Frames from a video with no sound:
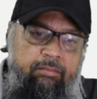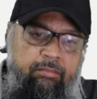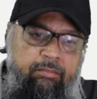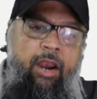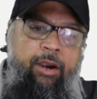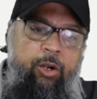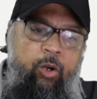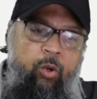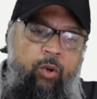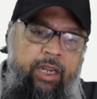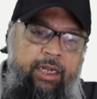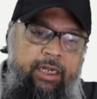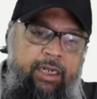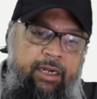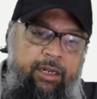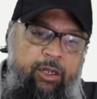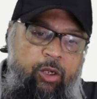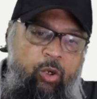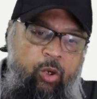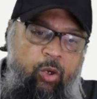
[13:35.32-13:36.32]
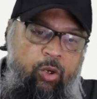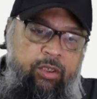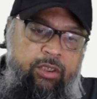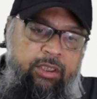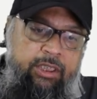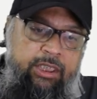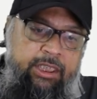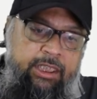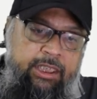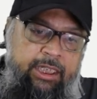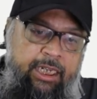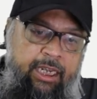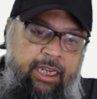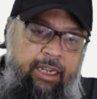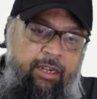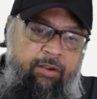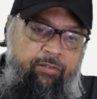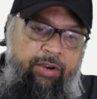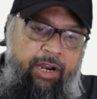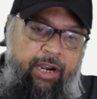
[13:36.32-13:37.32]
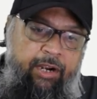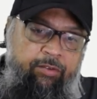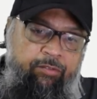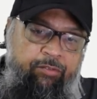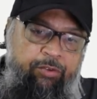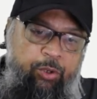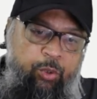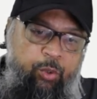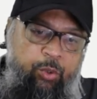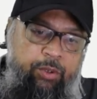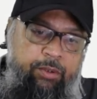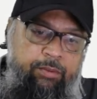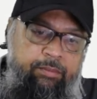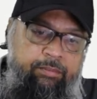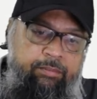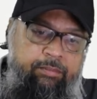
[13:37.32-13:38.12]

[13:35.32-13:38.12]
And now I click on save and view.